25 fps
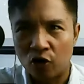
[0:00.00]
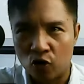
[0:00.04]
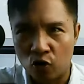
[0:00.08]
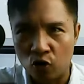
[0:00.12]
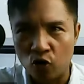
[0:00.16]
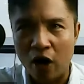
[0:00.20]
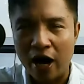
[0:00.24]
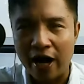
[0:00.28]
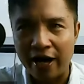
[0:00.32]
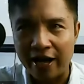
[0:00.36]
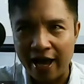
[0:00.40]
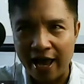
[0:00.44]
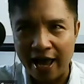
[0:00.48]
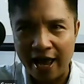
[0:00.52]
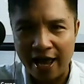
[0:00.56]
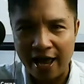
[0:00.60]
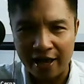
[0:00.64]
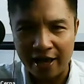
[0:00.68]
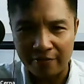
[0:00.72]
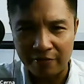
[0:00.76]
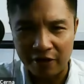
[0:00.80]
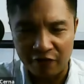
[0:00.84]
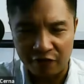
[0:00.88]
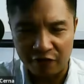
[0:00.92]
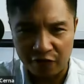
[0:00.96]
who I
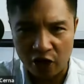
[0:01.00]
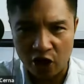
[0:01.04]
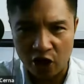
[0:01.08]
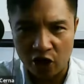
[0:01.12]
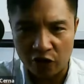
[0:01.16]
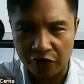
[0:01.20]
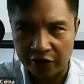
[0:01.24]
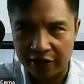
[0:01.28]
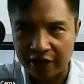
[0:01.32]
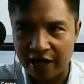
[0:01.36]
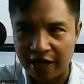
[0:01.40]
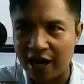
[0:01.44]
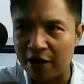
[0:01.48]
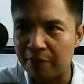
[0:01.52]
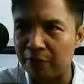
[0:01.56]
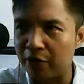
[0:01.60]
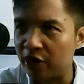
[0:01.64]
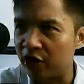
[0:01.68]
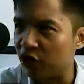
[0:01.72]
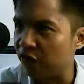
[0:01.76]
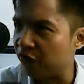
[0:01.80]
am in front of the camera,